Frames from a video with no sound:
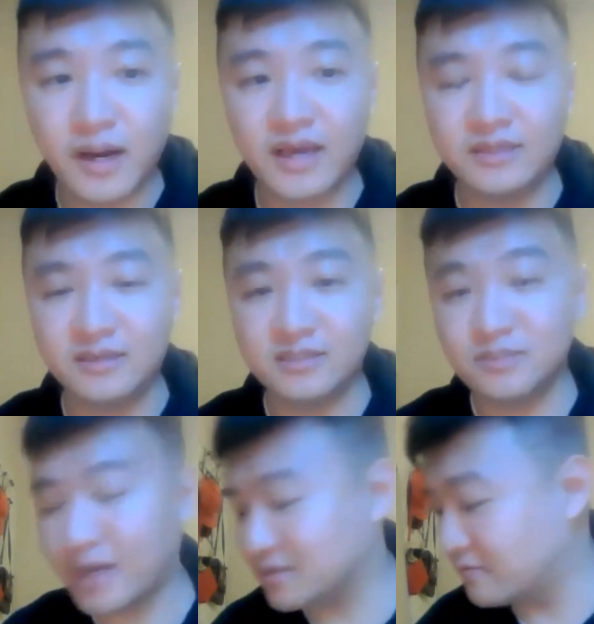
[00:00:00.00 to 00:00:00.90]
by the
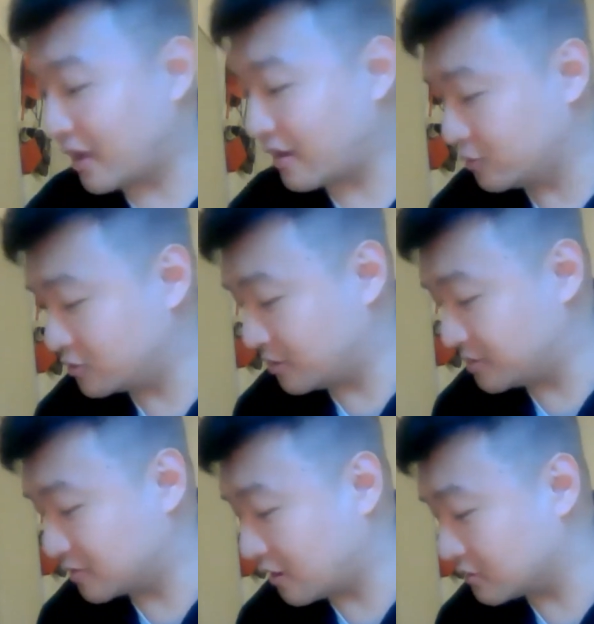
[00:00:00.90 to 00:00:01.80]
expected value in
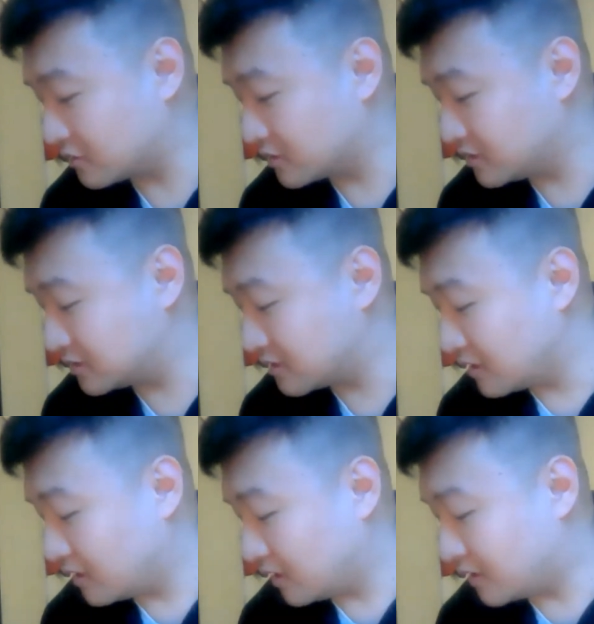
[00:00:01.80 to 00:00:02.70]
terms of dollars,
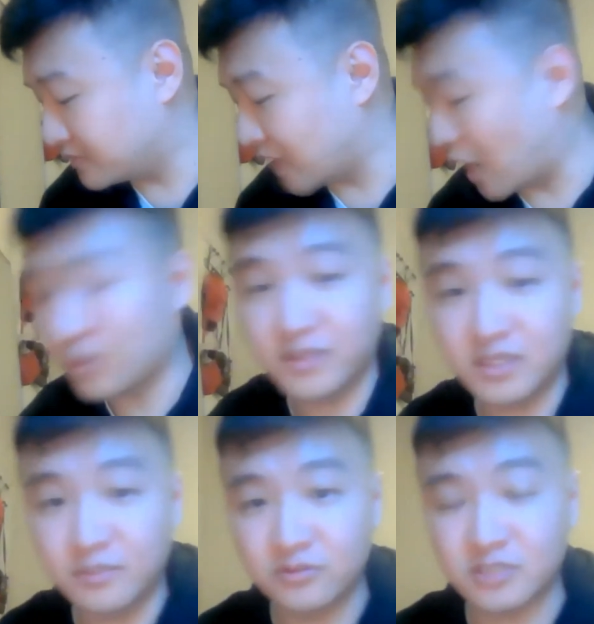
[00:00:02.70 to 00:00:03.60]
that would be
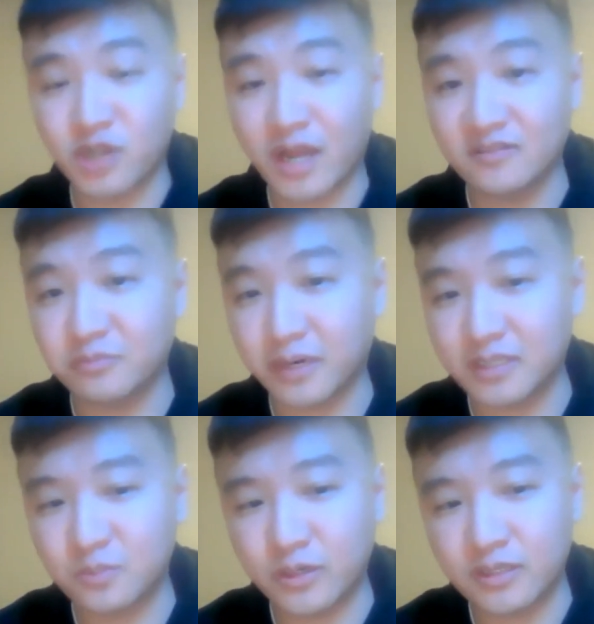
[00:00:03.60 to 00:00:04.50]
the most attractive
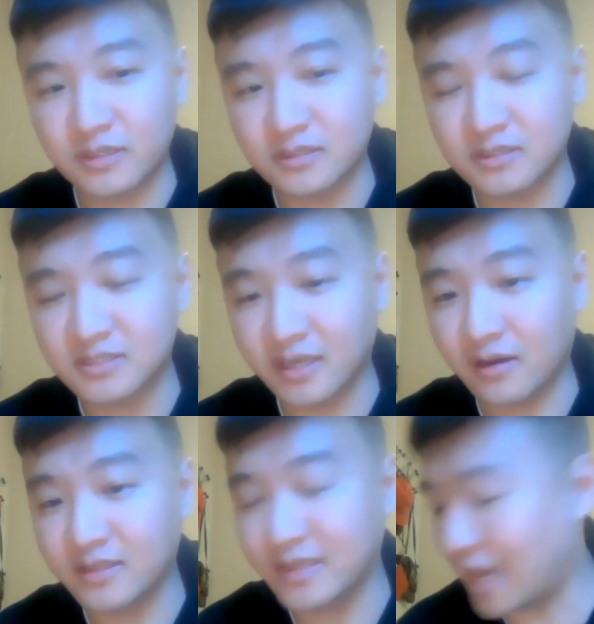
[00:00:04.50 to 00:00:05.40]
price point to set
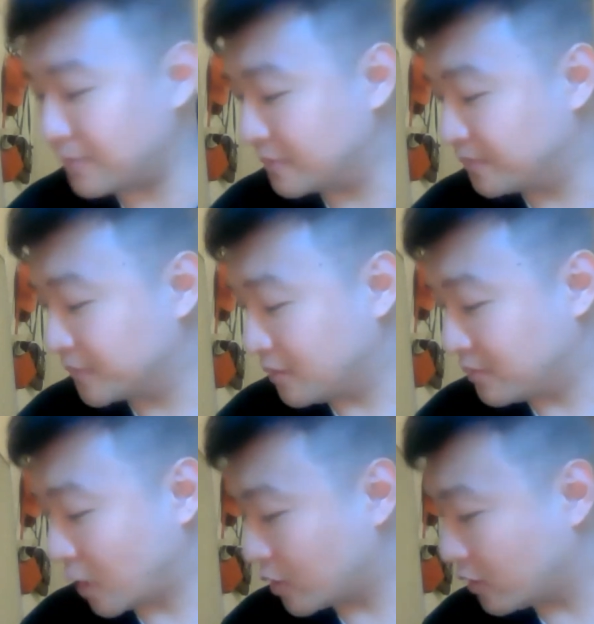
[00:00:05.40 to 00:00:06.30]
on the app.
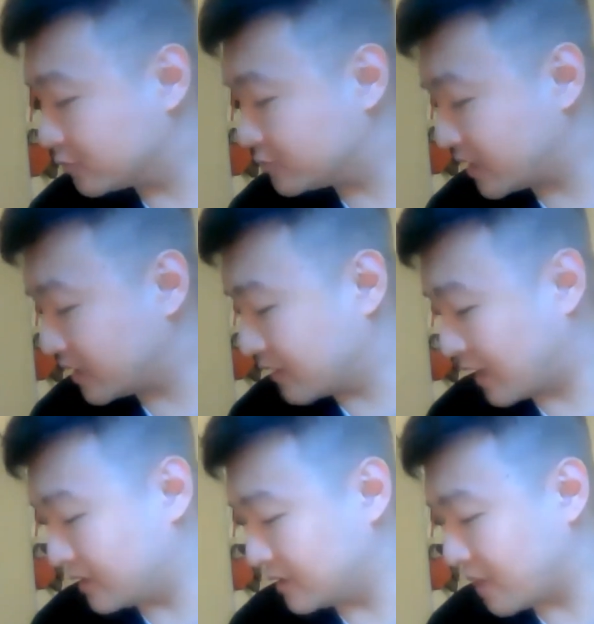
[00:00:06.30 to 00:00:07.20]
But I would also say
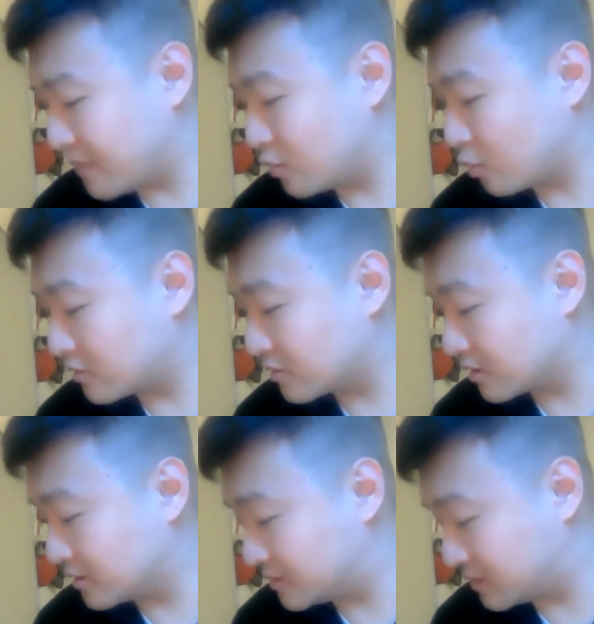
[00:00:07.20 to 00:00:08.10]
that it might be worth
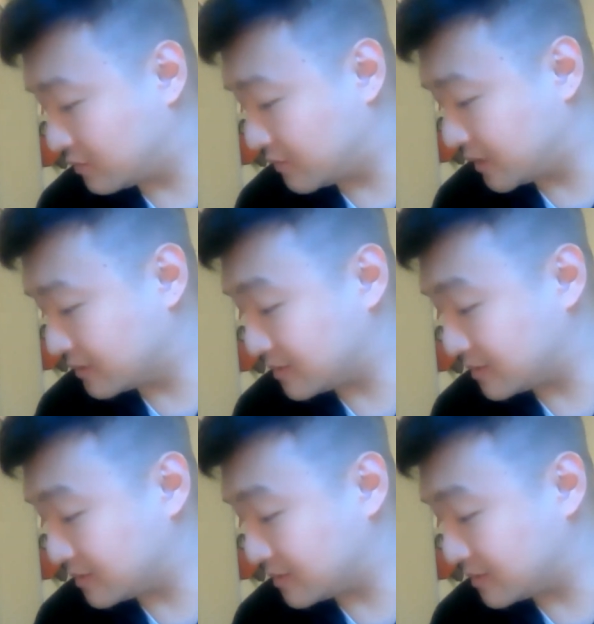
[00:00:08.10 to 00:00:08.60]
considering